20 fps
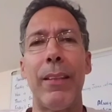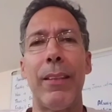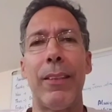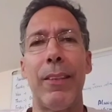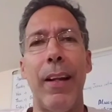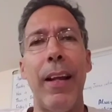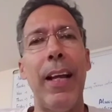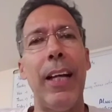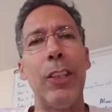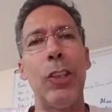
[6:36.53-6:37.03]

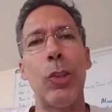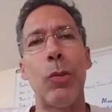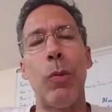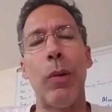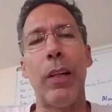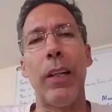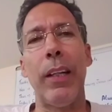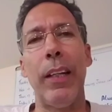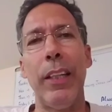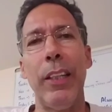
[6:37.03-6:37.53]
Today, I just
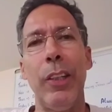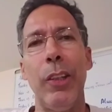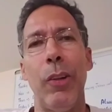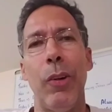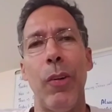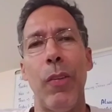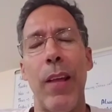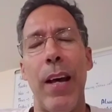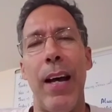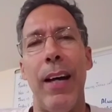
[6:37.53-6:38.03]
want to let you
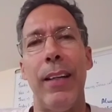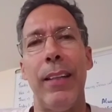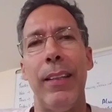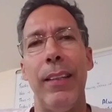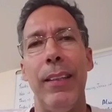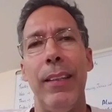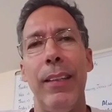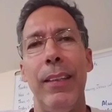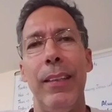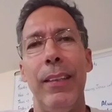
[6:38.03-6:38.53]
know that
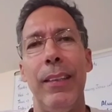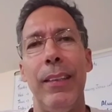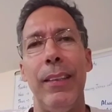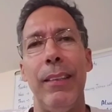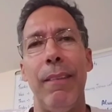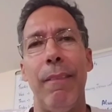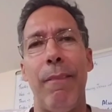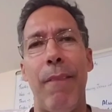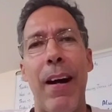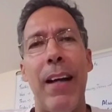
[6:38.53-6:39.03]

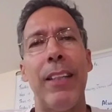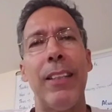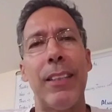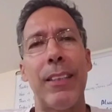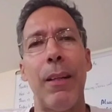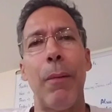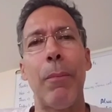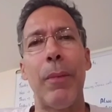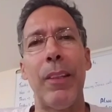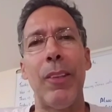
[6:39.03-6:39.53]
find
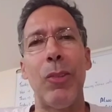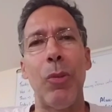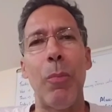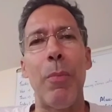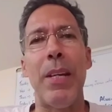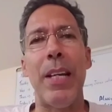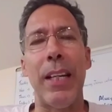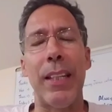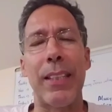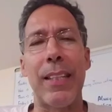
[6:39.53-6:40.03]
something to
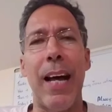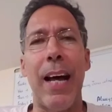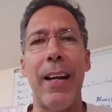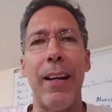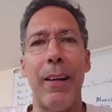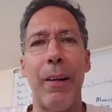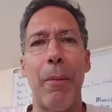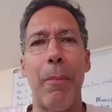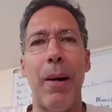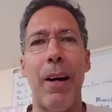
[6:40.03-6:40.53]
be
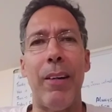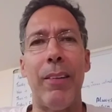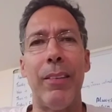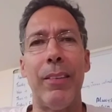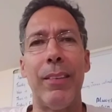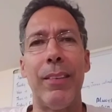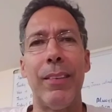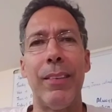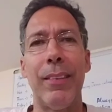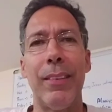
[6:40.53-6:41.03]
excited about.
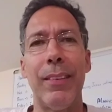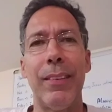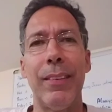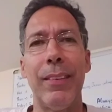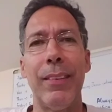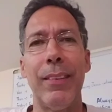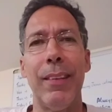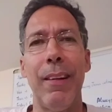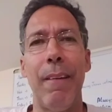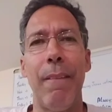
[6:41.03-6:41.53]

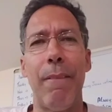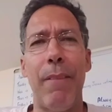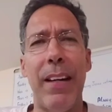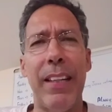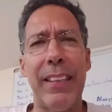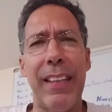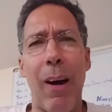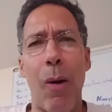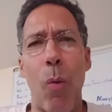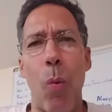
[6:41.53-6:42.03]

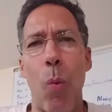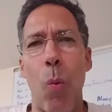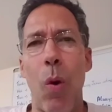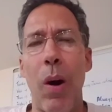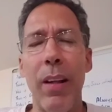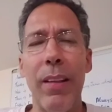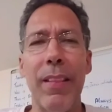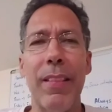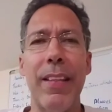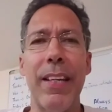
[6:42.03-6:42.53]
Find that
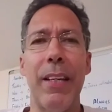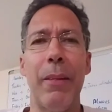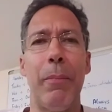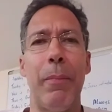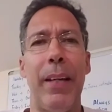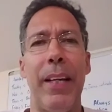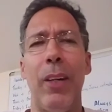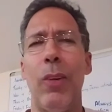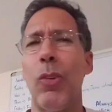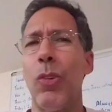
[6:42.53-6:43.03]
one thing,
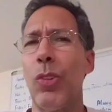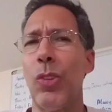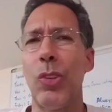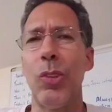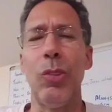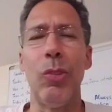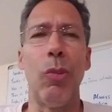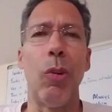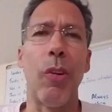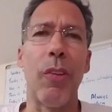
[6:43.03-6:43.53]
man, or
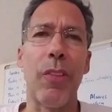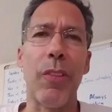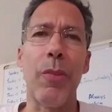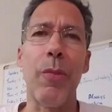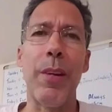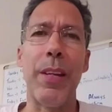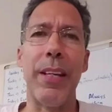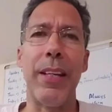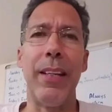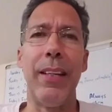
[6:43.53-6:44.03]
two or
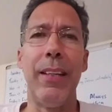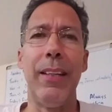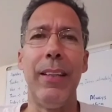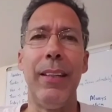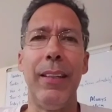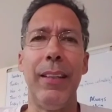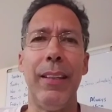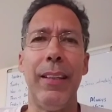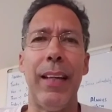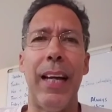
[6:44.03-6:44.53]
three,
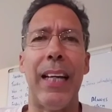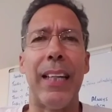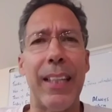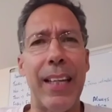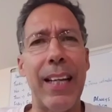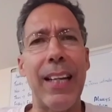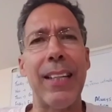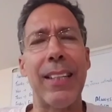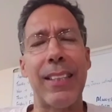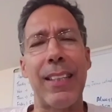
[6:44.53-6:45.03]
and
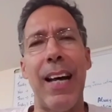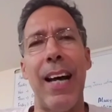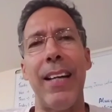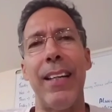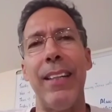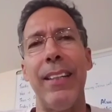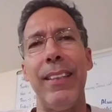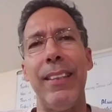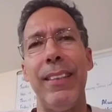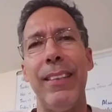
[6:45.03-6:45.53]
get
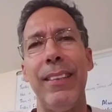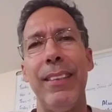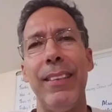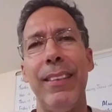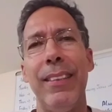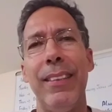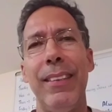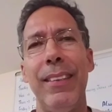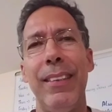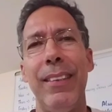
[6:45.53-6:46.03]
excited.
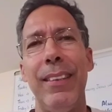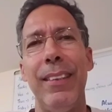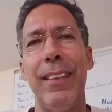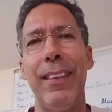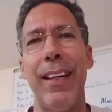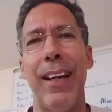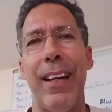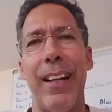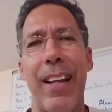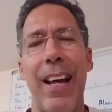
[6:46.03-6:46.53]

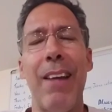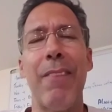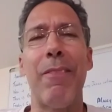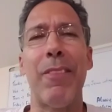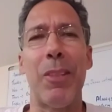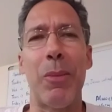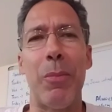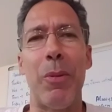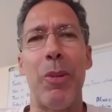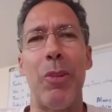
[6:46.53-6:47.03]
And life
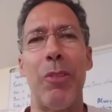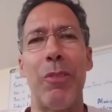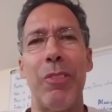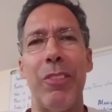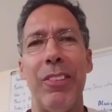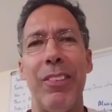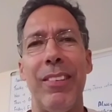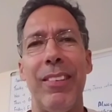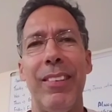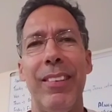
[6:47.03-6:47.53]
is
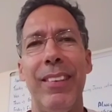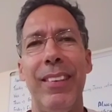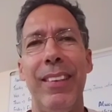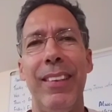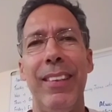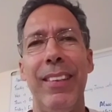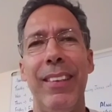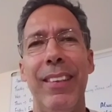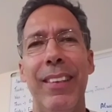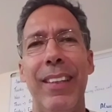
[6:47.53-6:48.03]
beautiful.
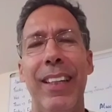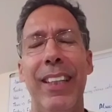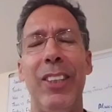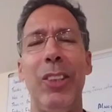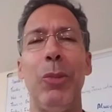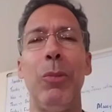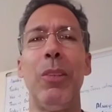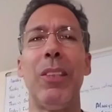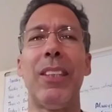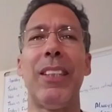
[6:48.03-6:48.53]
And
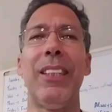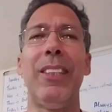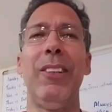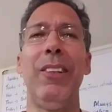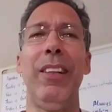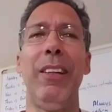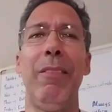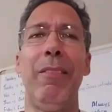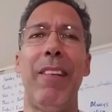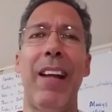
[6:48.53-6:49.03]
you will see you
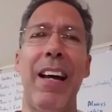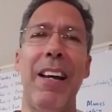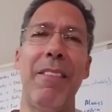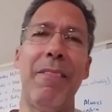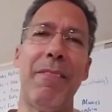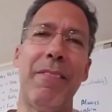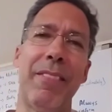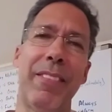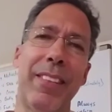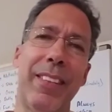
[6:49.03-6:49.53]
live
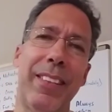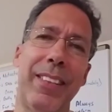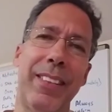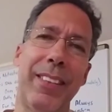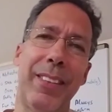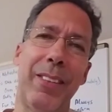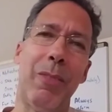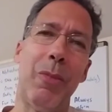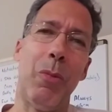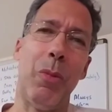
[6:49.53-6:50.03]
life
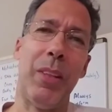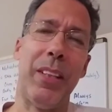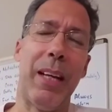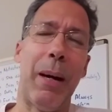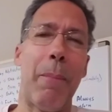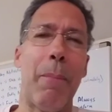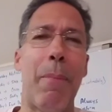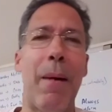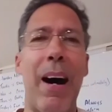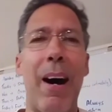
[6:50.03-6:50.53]
with
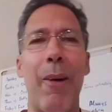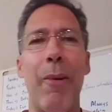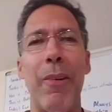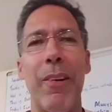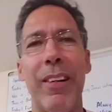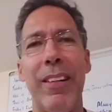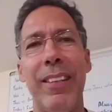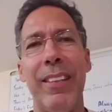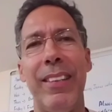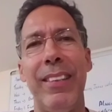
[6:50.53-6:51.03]
that
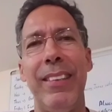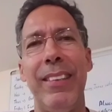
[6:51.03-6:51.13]
power.